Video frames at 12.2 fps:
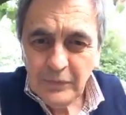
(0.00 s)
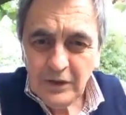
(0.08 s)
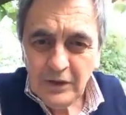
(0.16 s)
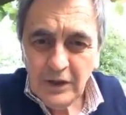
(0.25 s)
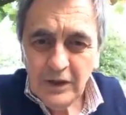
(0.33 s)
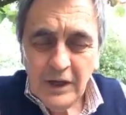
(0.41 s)

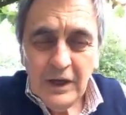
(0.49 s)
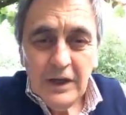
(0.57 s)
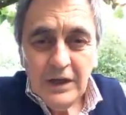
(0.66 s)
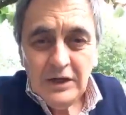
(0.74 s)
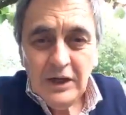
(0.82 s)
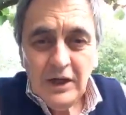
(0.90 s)
Okay.
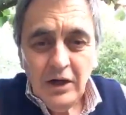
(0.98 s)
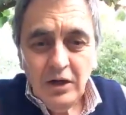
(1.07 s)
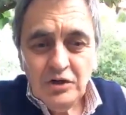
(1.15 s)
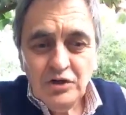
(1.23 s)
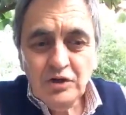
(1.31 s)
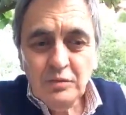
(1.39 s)
Now,
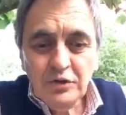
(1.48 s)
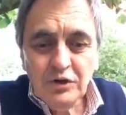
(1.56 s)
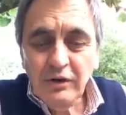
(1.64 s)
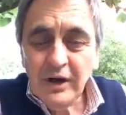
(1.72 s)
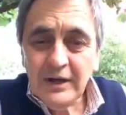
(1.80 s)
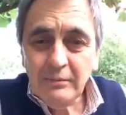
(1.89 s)

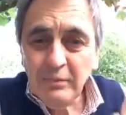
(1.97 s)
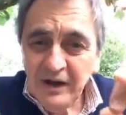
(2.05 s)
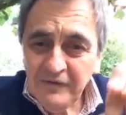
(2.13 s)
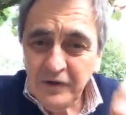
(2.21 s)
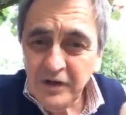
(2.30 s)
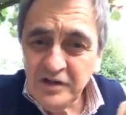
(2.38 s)
creating
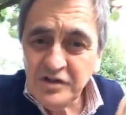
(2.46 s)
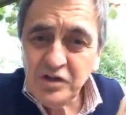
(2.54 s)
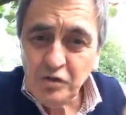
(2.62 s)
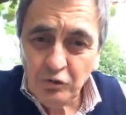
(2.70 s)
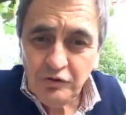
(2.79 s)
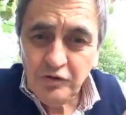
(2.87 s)
buffer is a
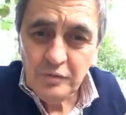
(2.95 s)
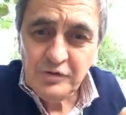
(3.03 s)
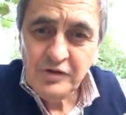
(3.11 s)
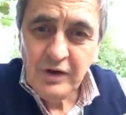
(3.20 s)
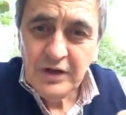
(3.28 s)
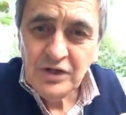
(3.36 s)
short-term
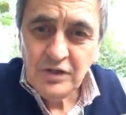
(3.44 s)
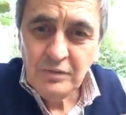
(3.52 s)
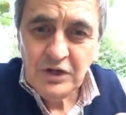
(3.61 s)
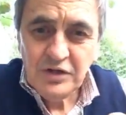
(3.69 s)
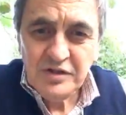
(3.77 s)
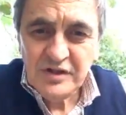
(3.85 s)
strategy
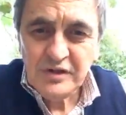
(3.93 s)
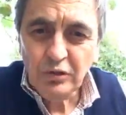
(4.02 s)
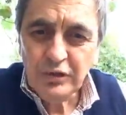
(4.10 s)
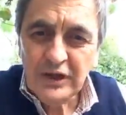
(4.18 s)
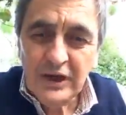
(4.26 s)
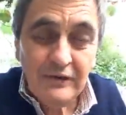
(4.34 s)
because it's
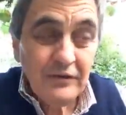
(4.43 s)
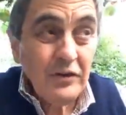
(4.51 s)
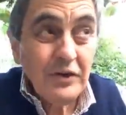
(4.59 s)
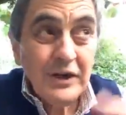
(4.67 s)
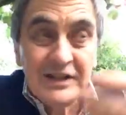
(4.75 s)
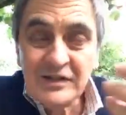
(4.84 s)
looking after the
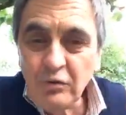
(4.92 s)
next